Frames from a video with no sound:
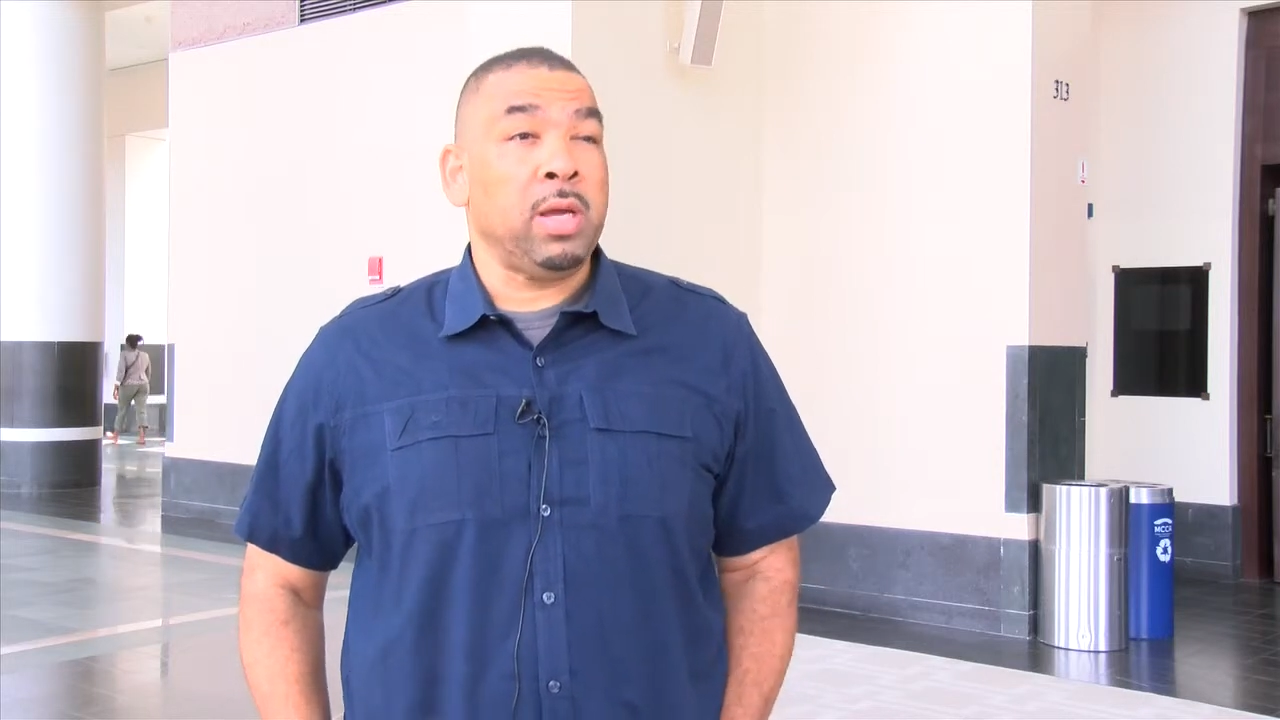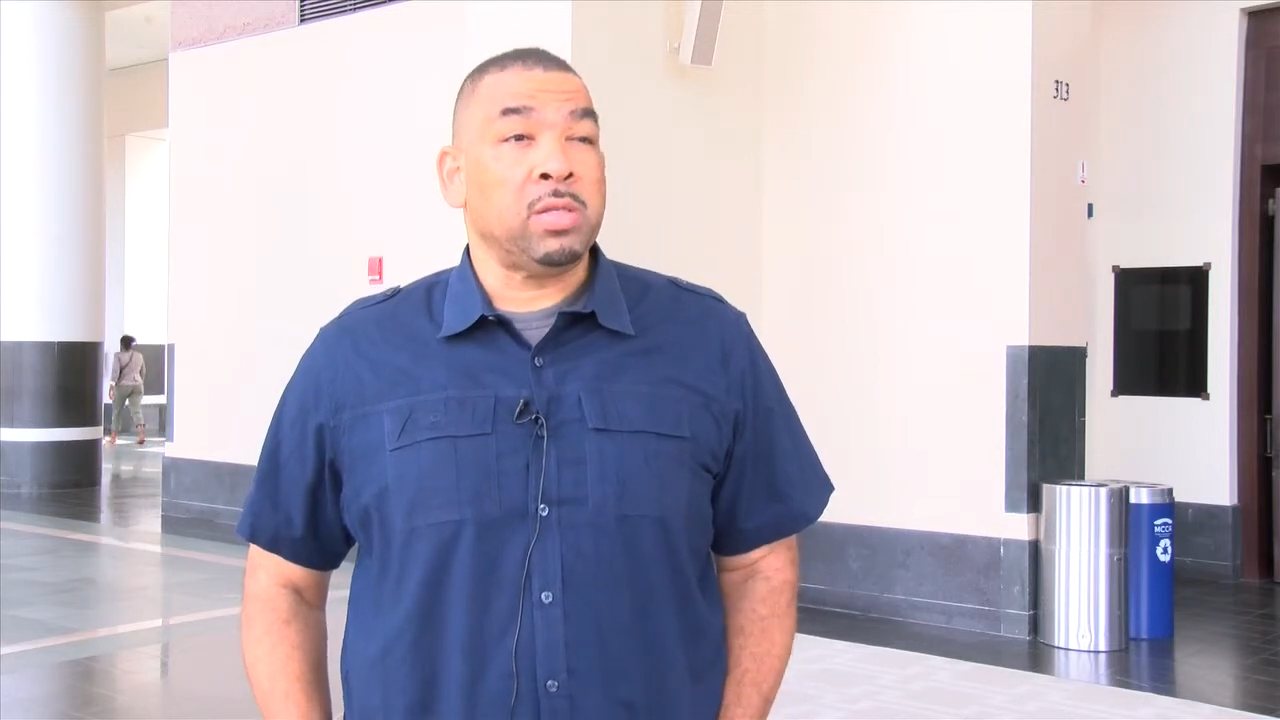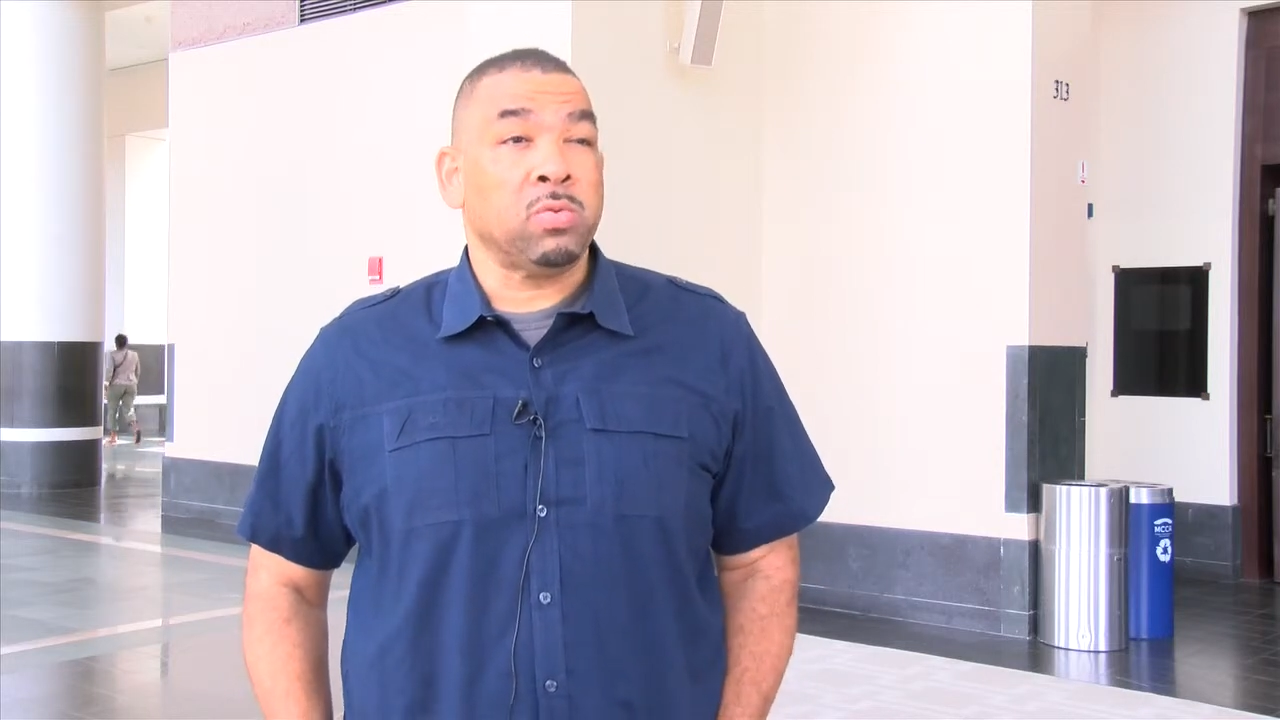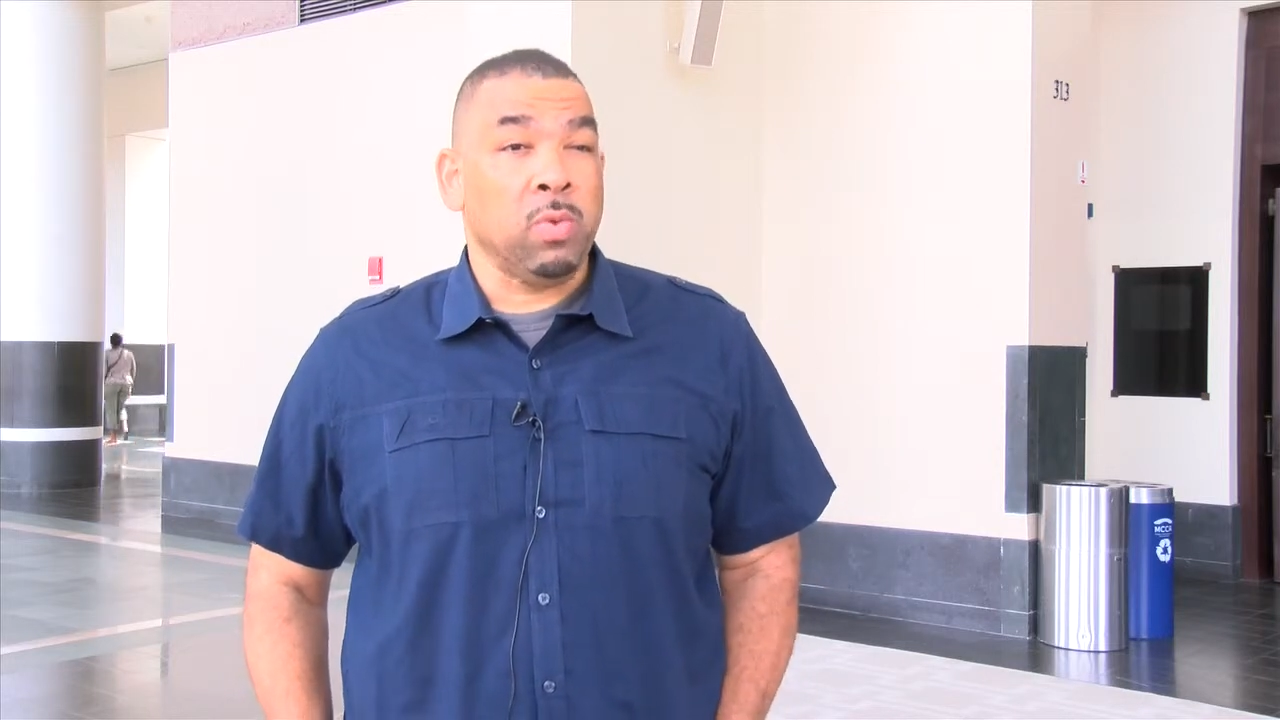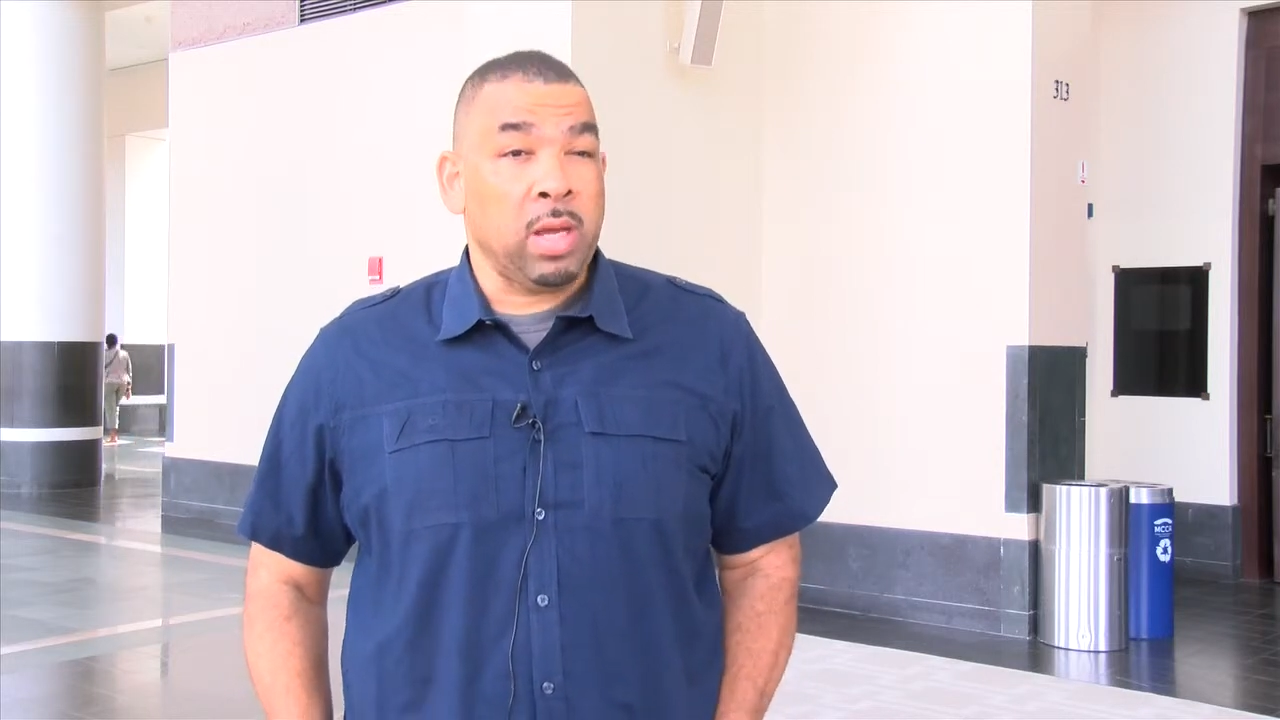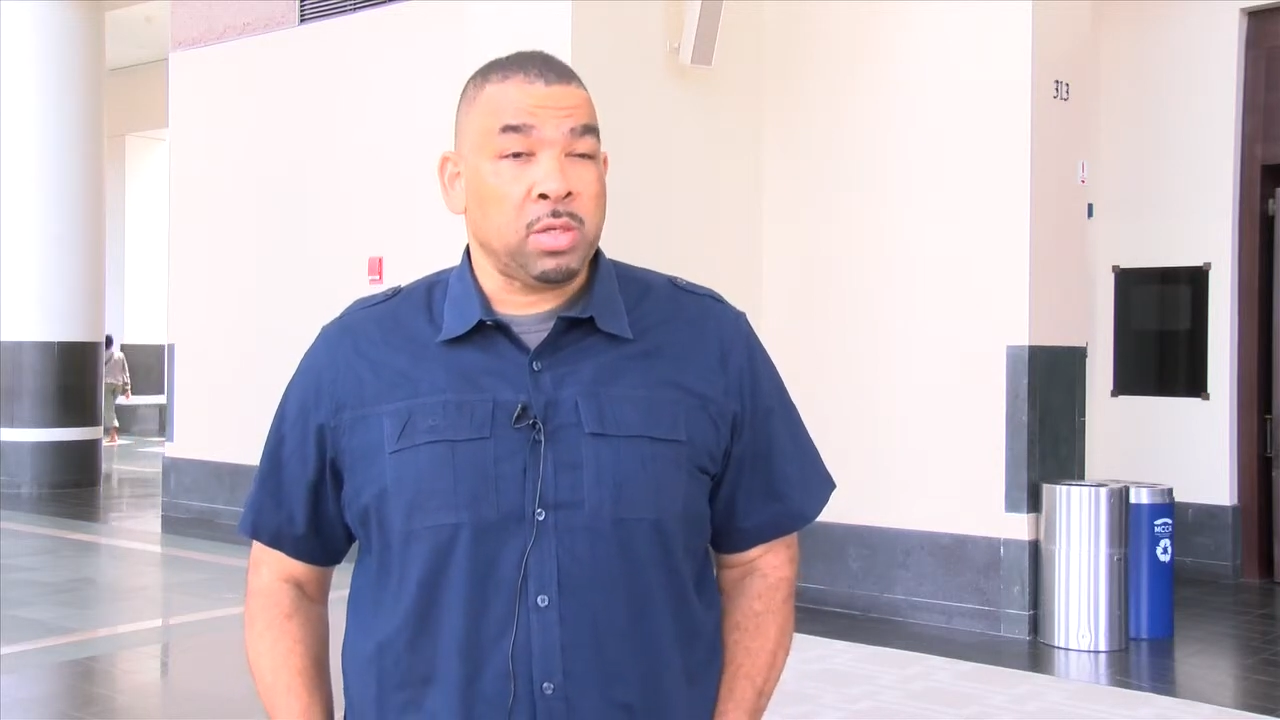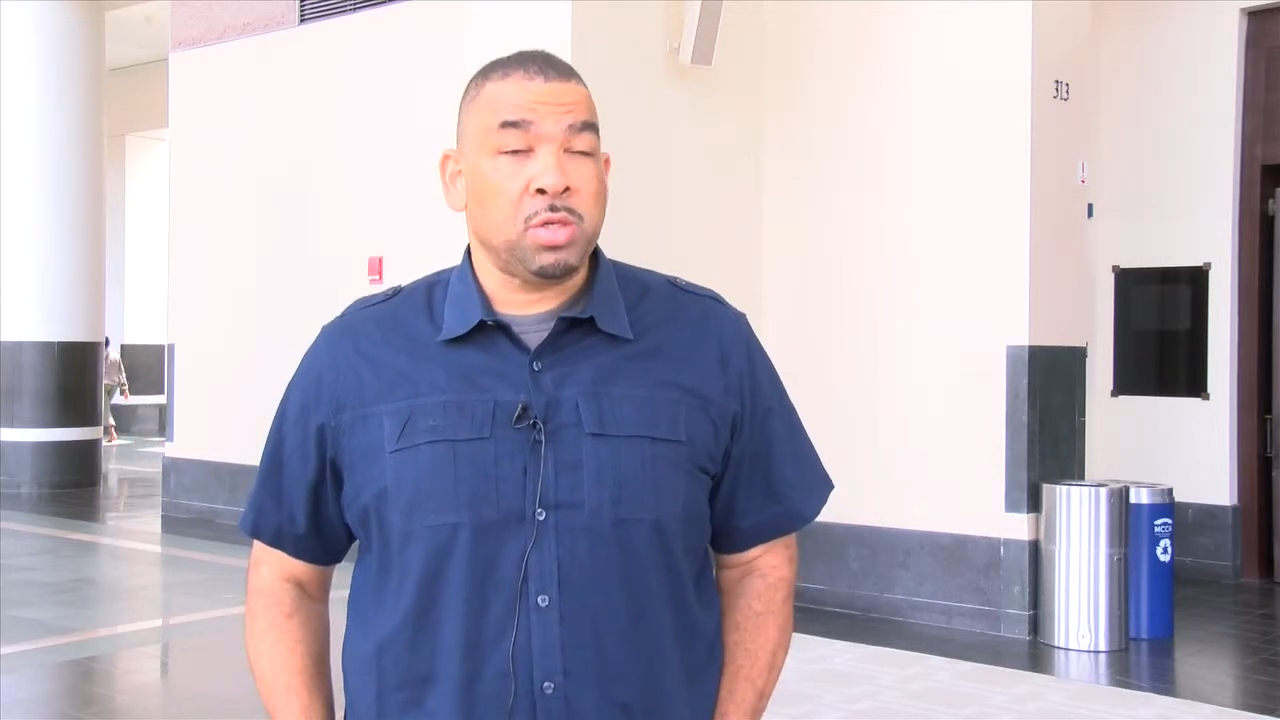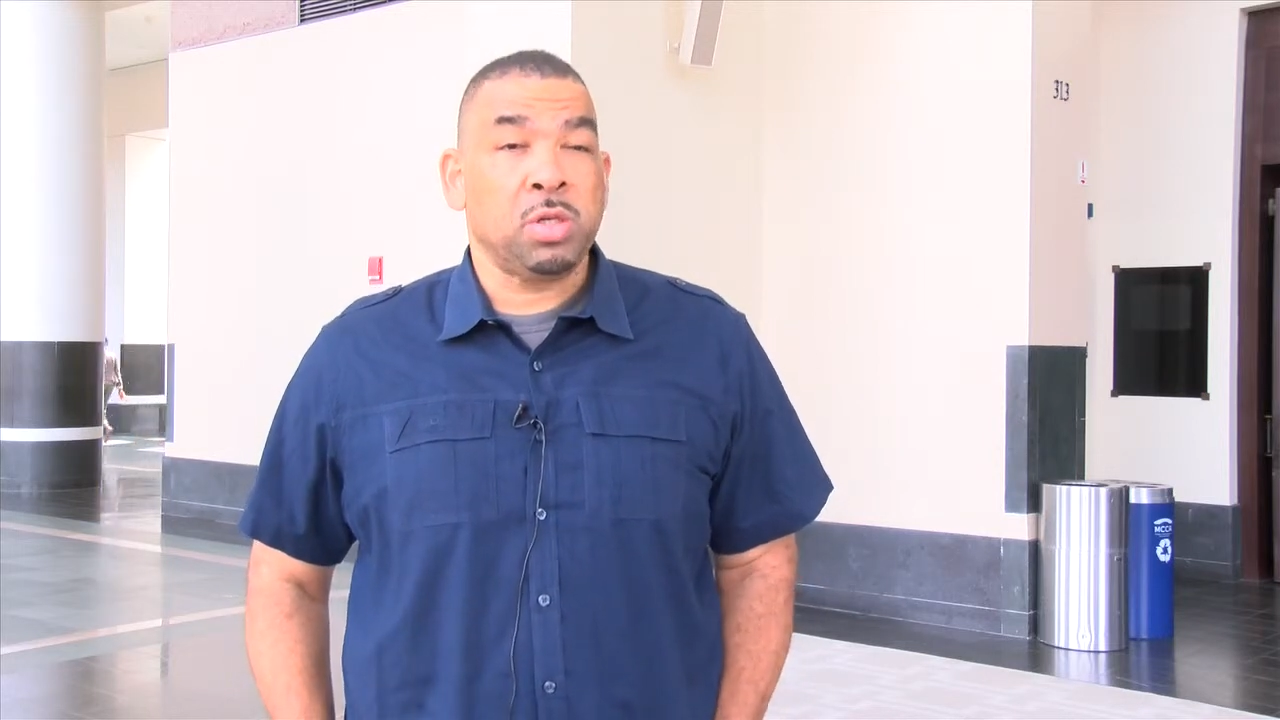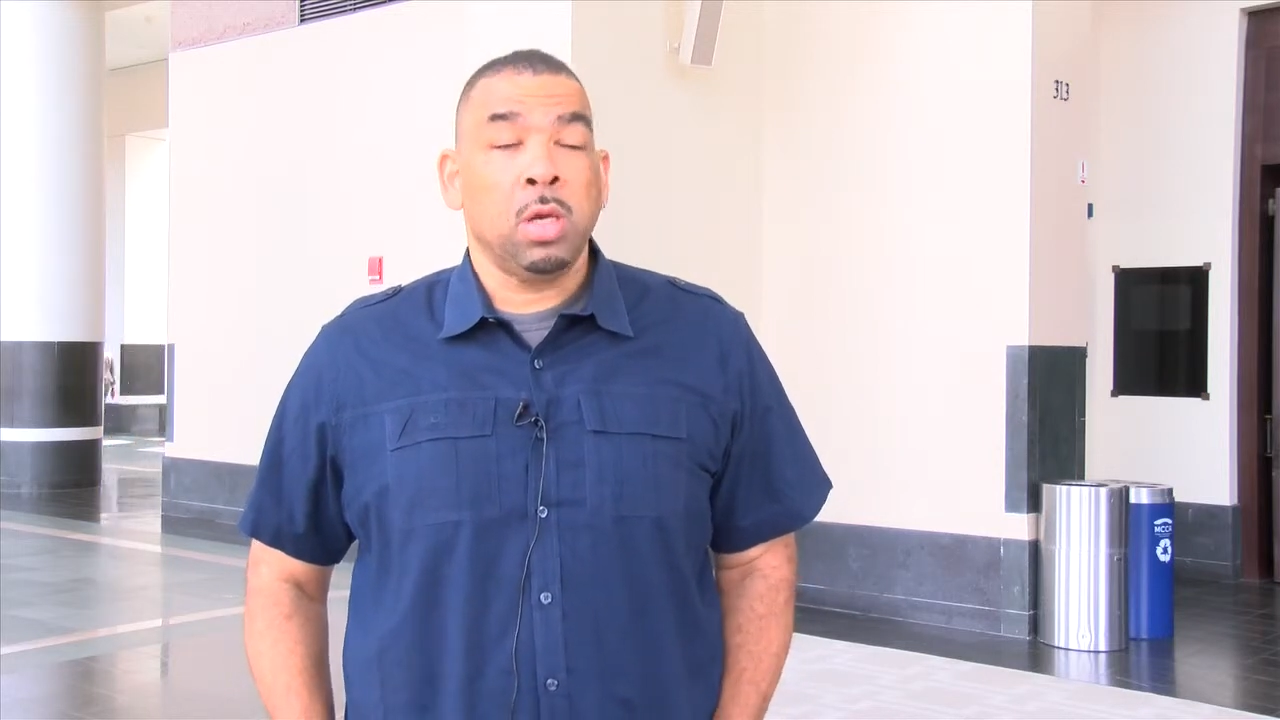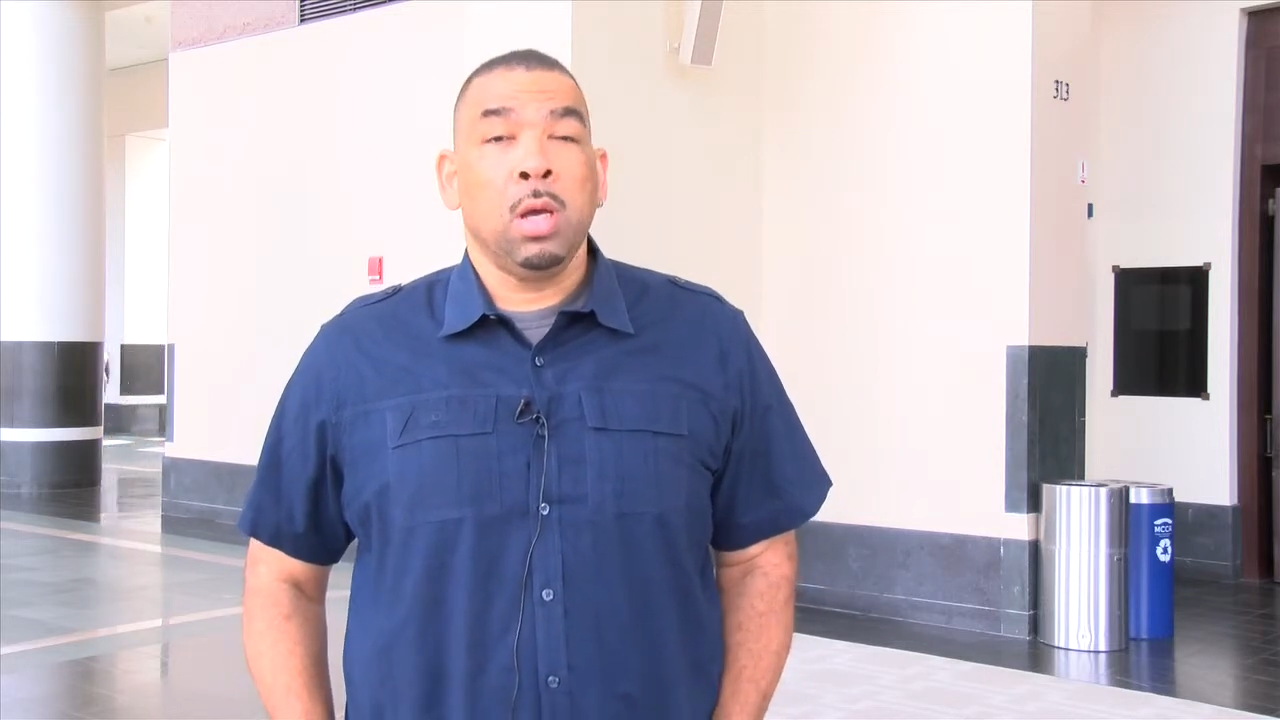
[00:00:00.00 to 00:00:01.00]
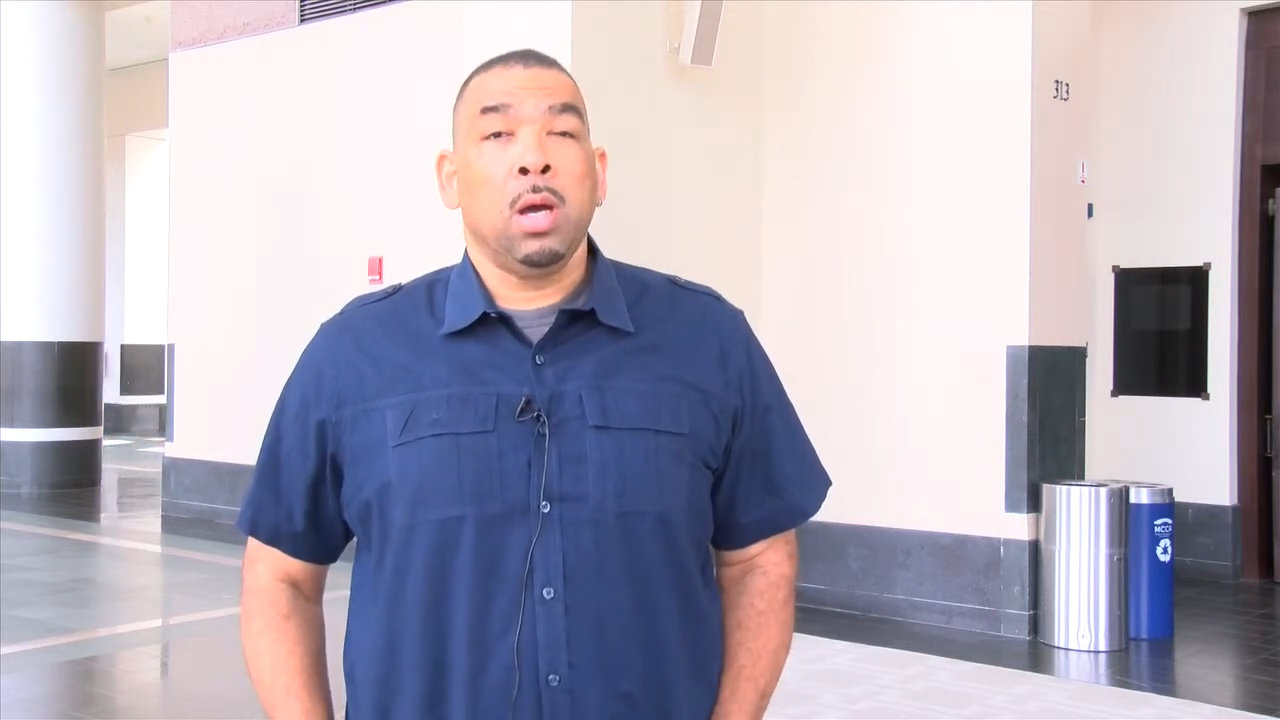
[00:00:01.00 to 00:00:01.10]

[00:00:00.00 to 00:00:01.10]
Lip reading: it's rich.